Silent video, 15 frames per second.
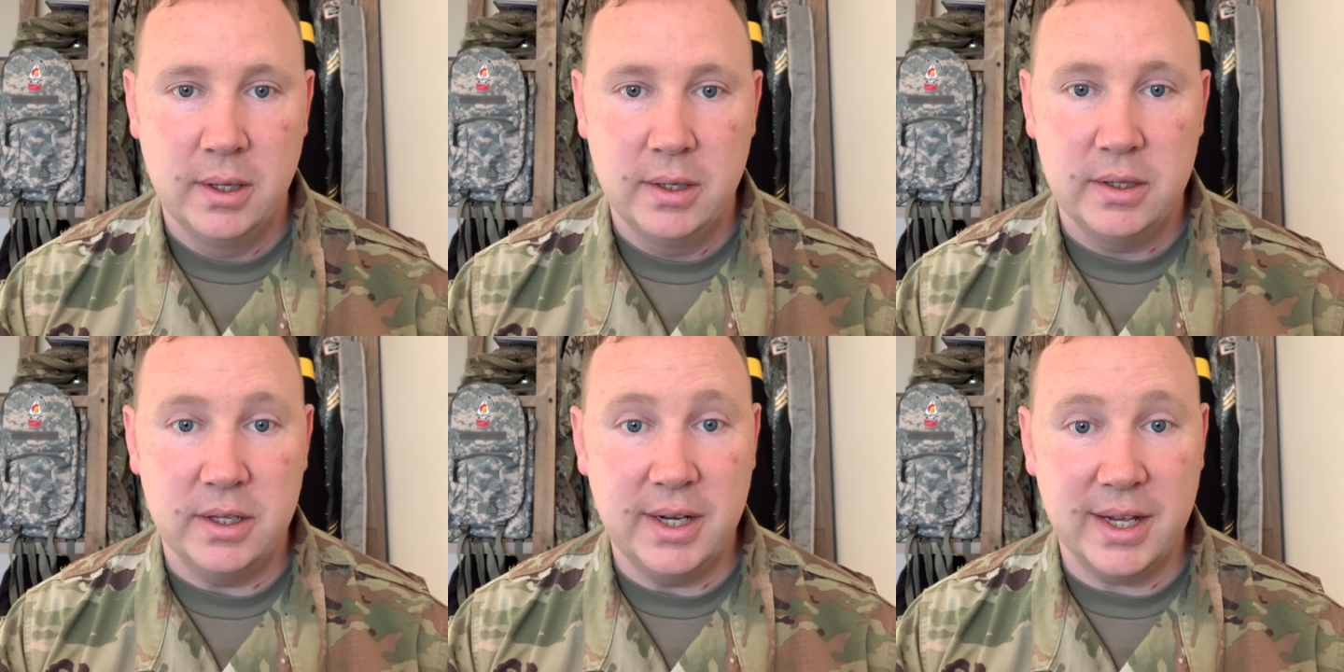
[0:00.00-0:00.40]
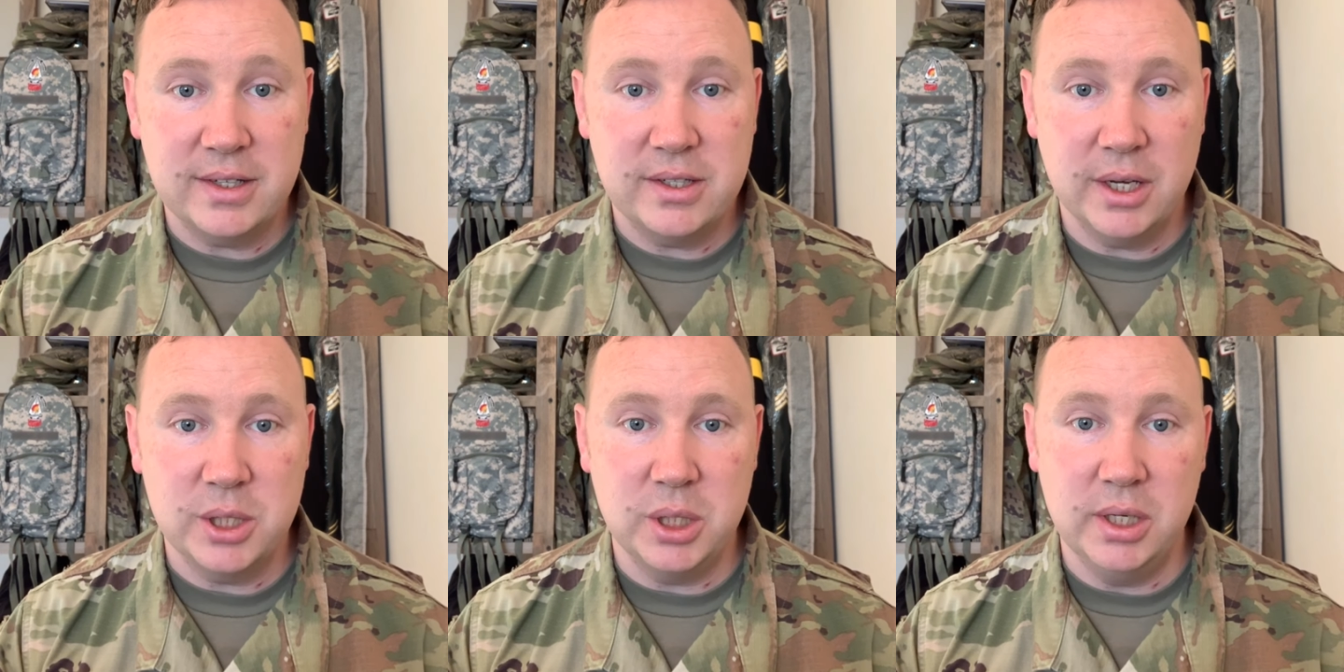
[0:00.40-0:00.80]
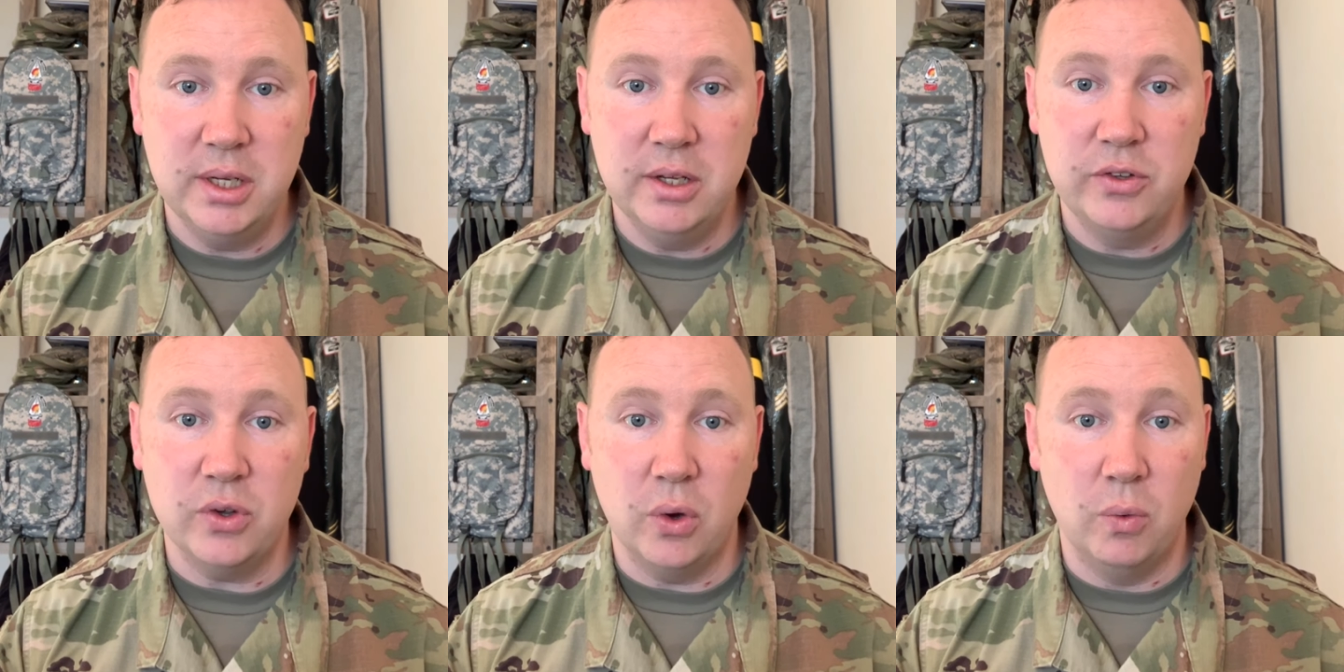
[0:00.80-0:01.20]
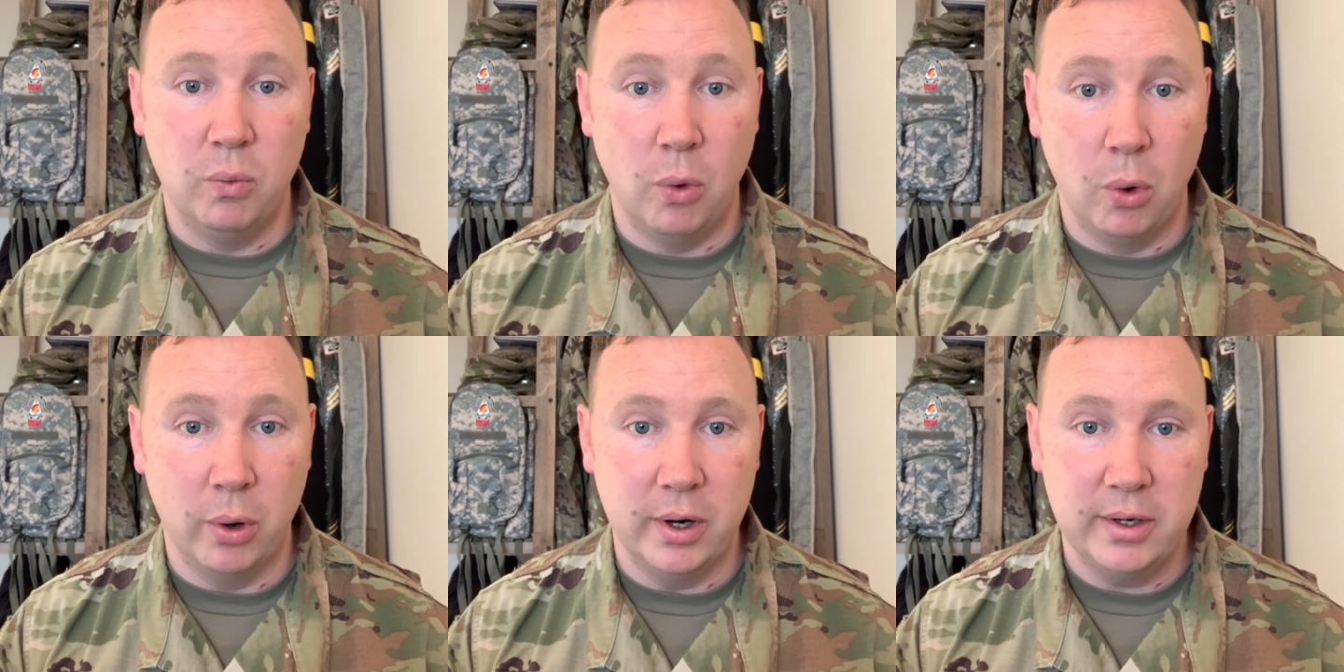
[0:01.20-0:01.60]
The next section is
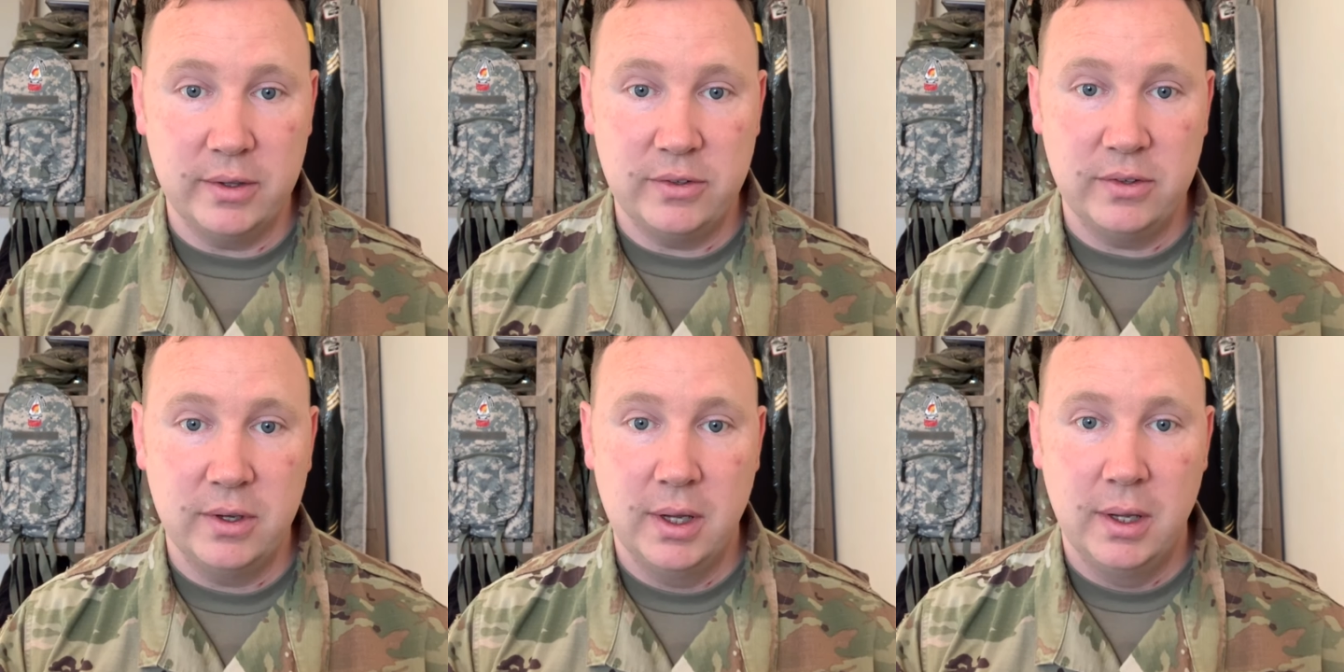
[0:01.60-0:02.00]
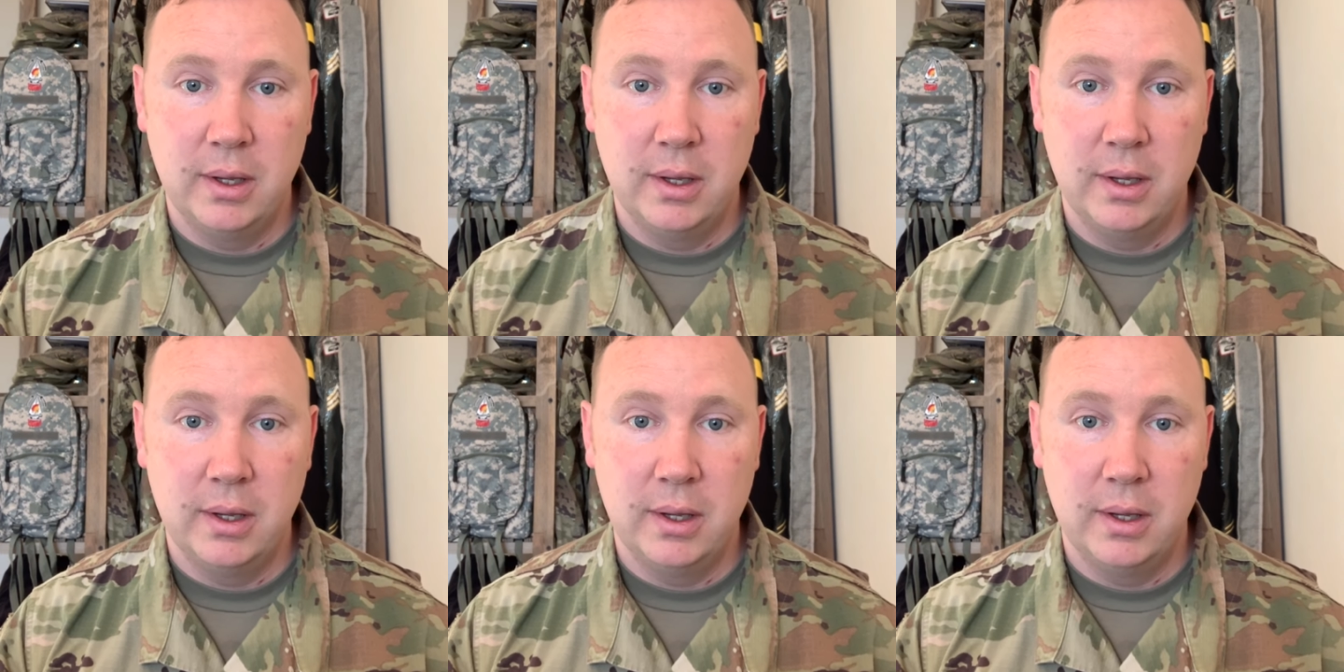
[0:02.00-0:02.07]
awards.